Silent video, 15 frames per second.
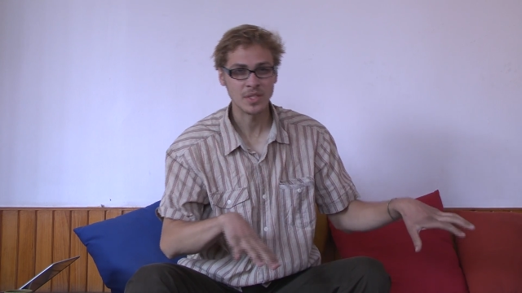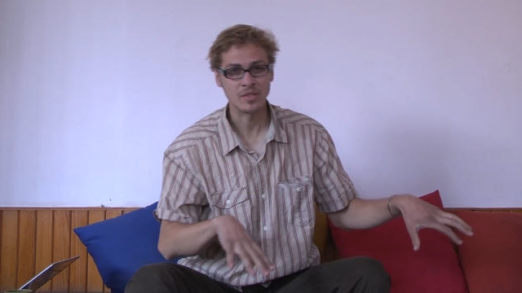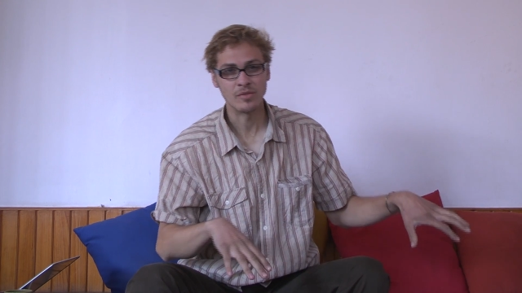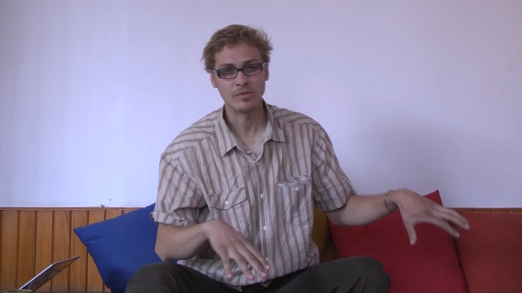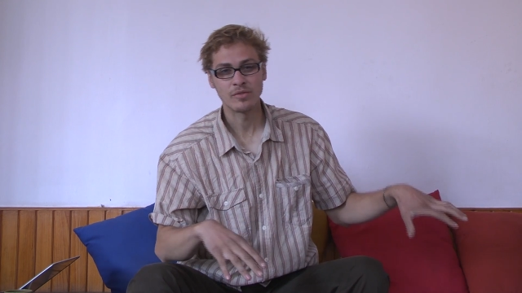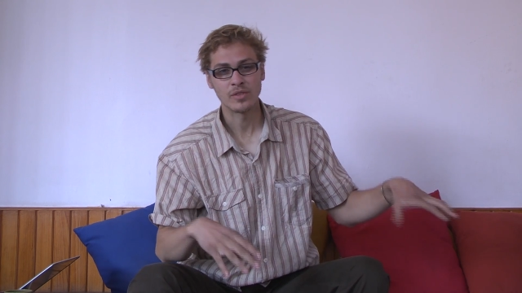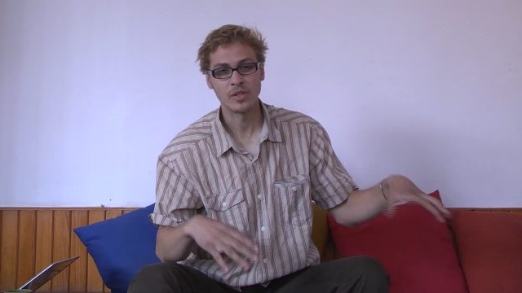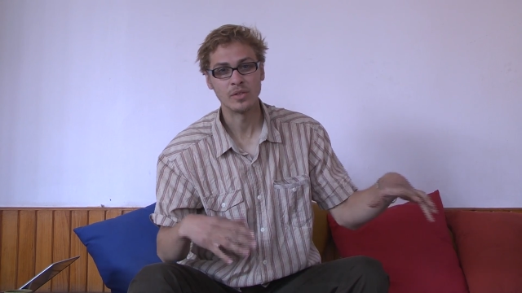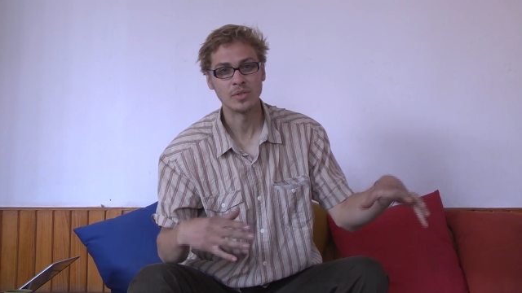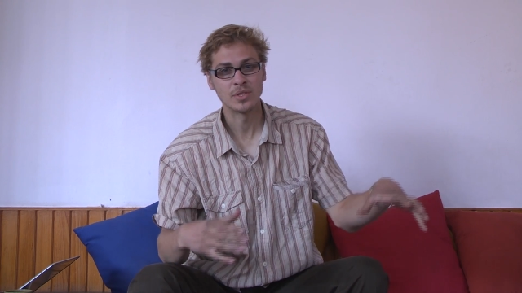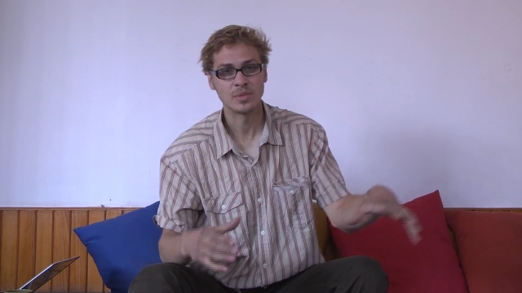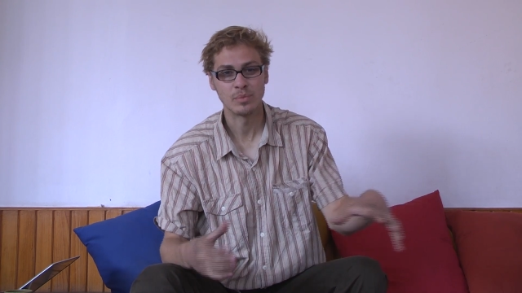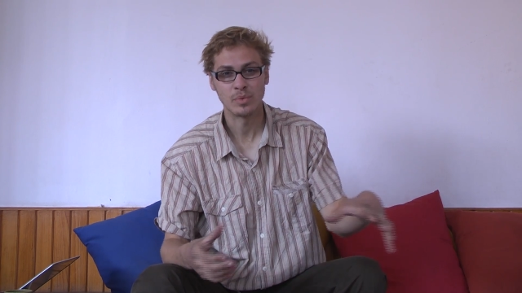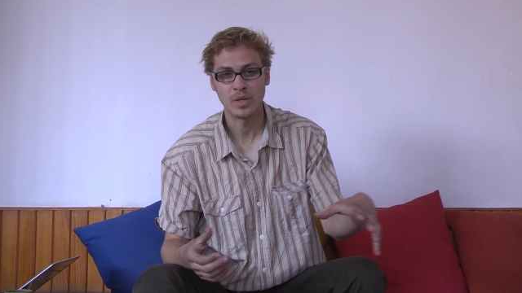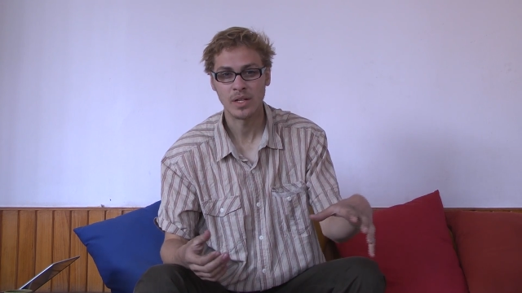and
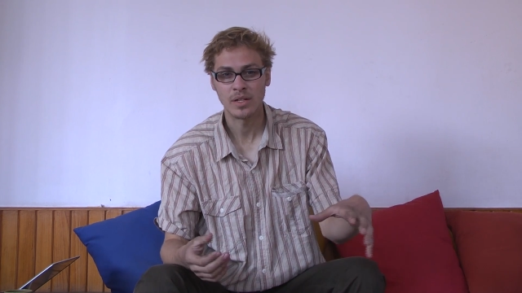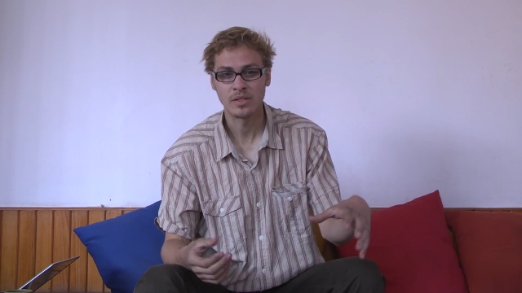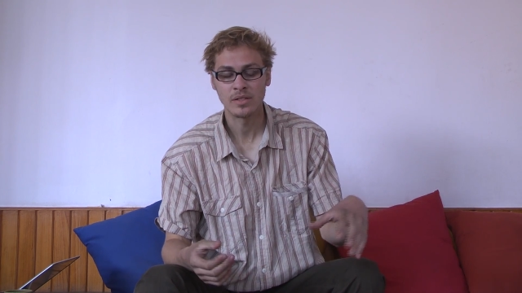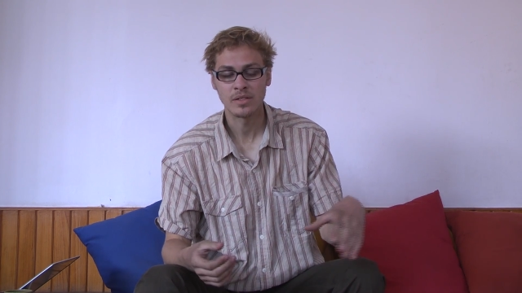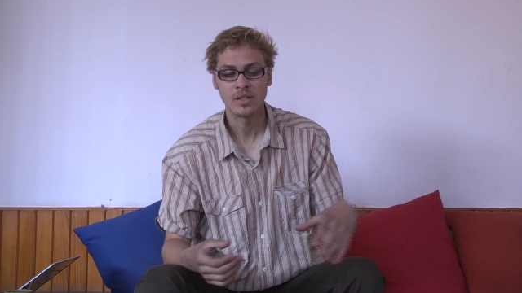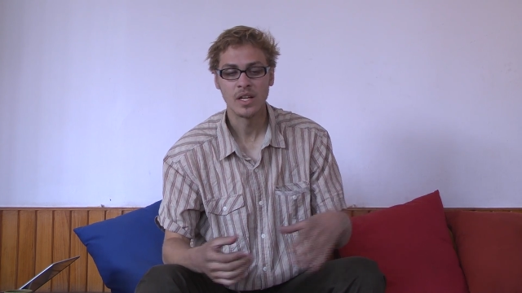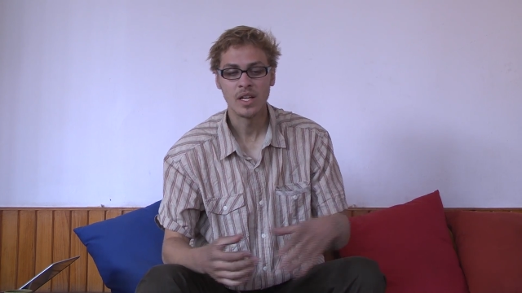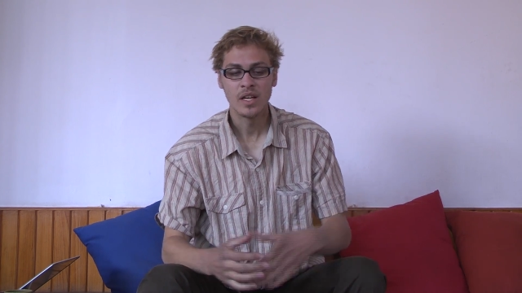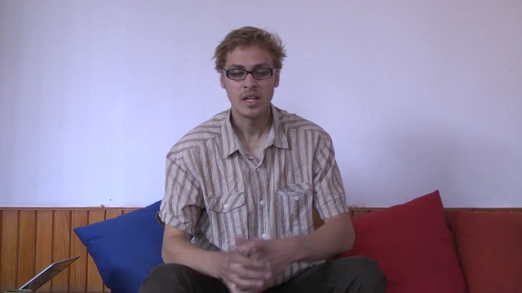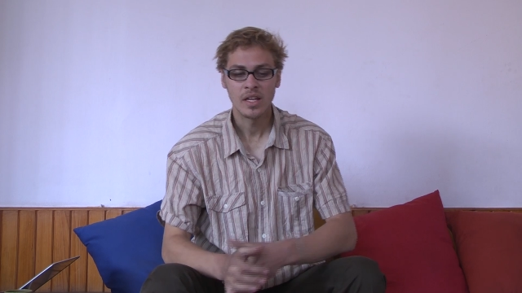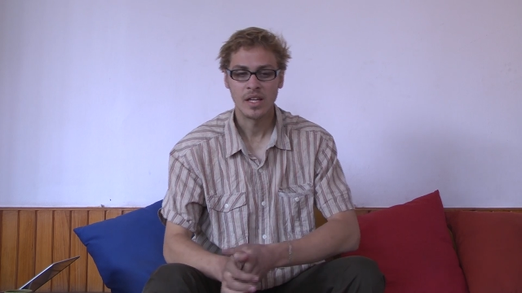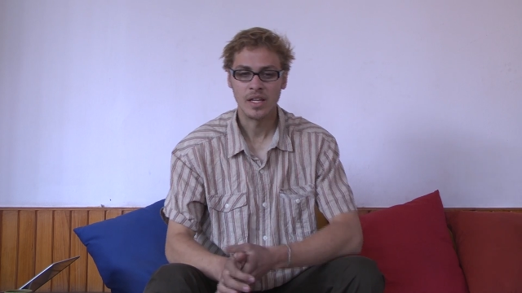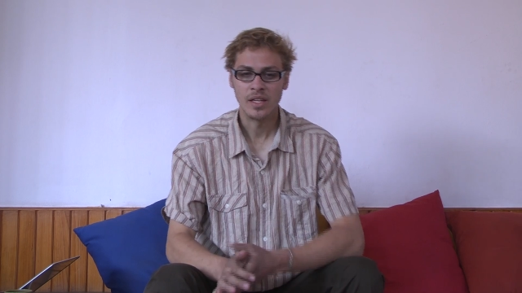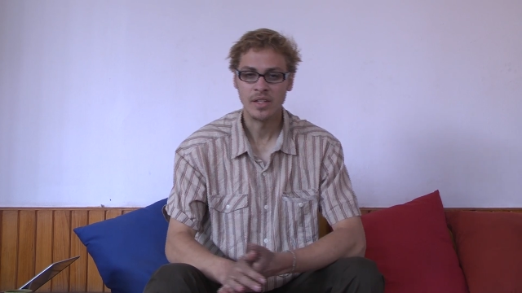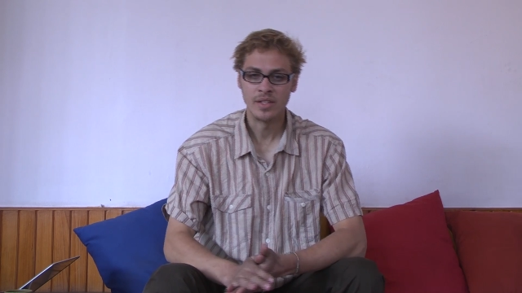flows of water
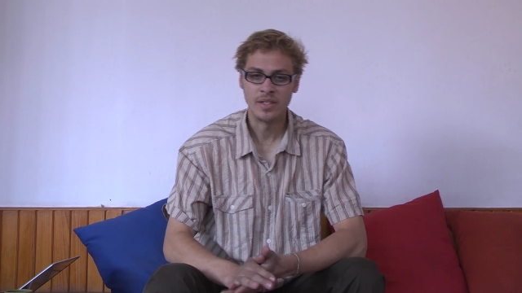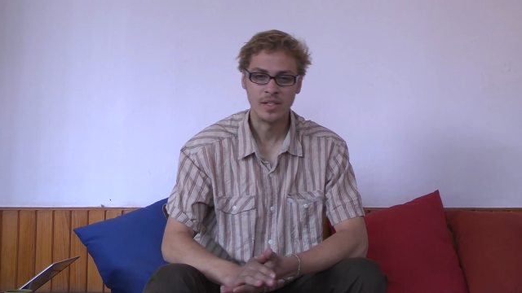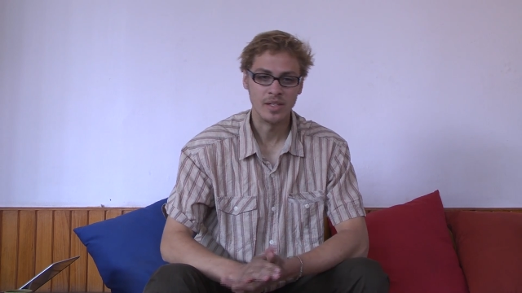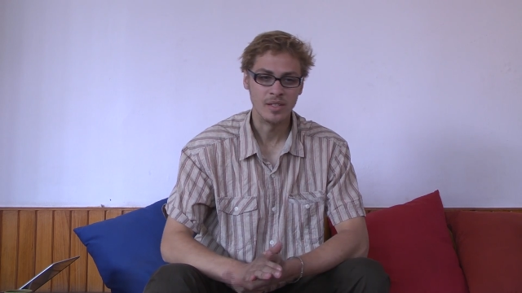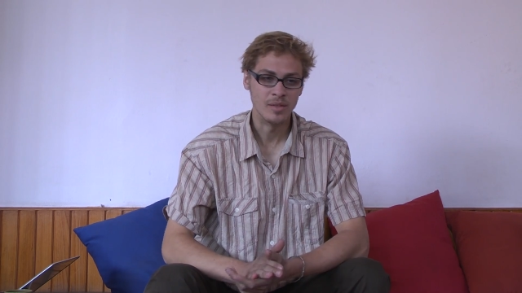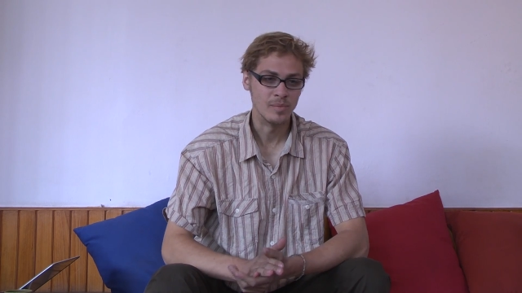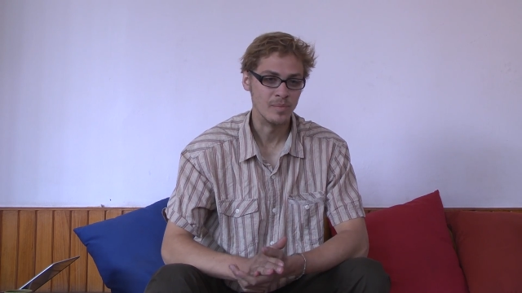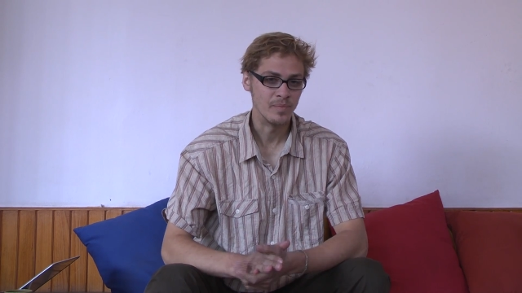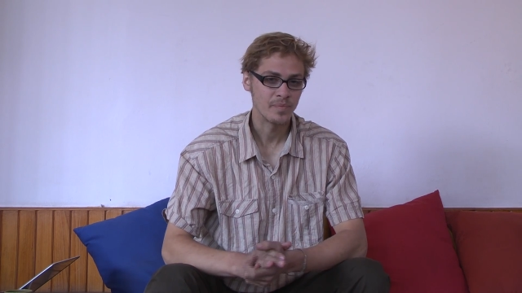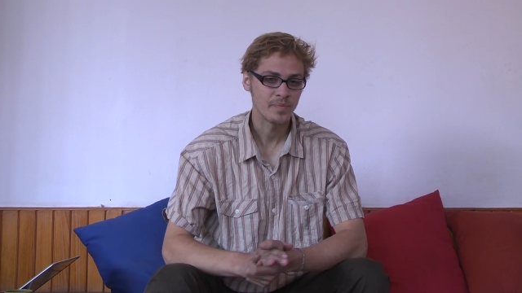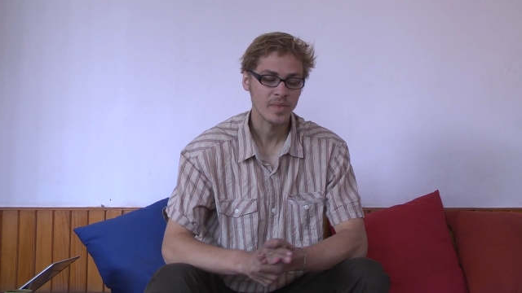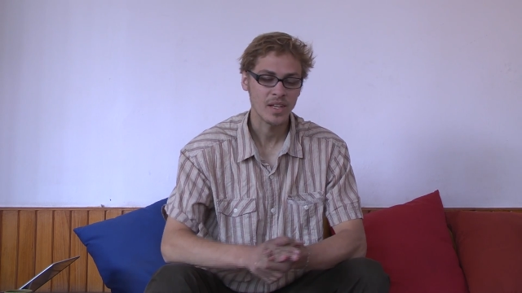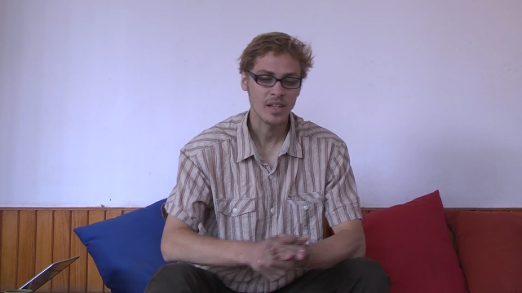and um,